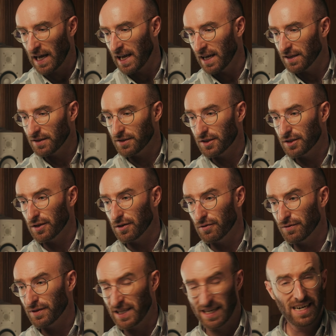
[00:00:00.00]
And so,
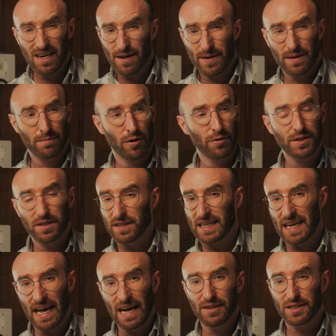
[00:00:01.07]
yeah, I mean, most of the
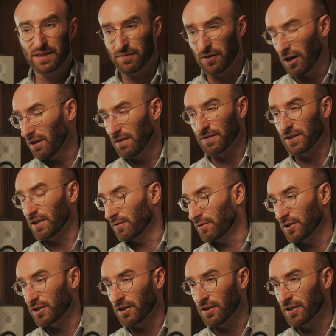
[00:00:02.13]
casts of all of
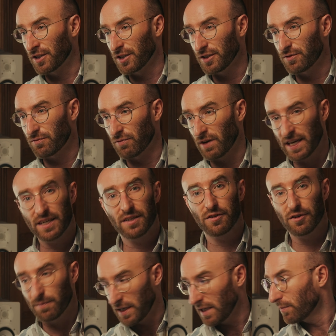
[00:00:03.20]
those are just
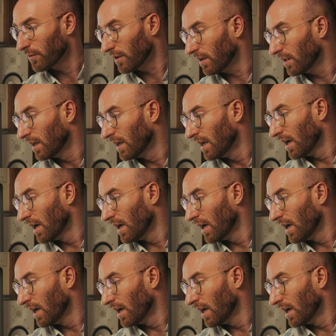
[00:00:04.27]
regular people.